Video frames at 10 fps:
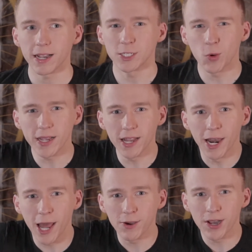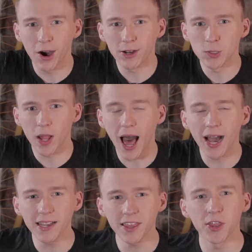It's quite a low card as well.
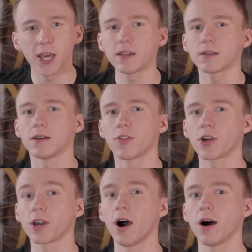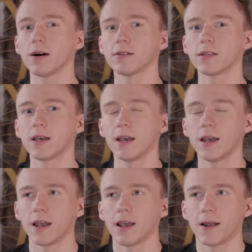I think the card
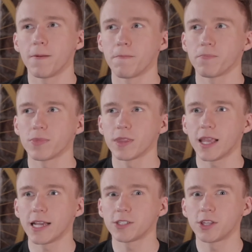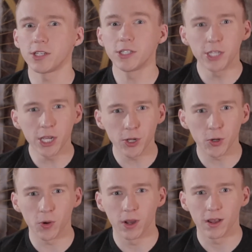is the
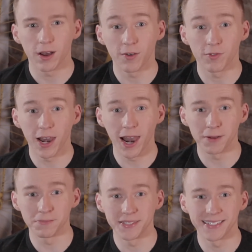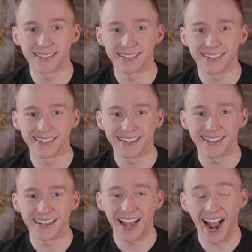2 of clubs.
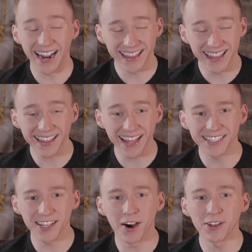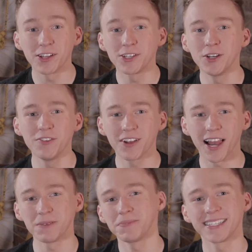I think that's the card, the 2 of
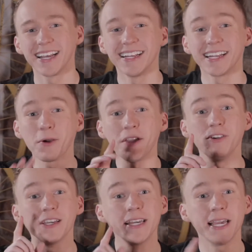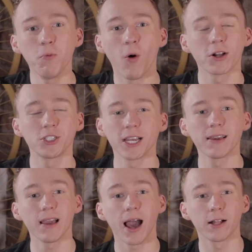clubs. Now, if you keep
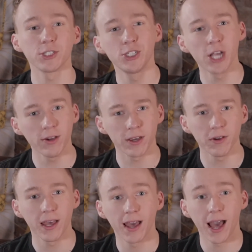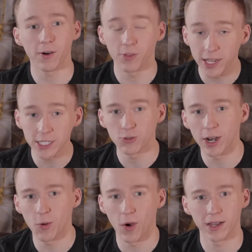watching, I'll show you how this
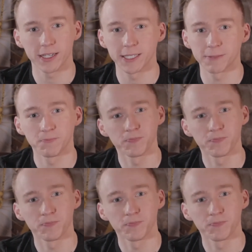trick works.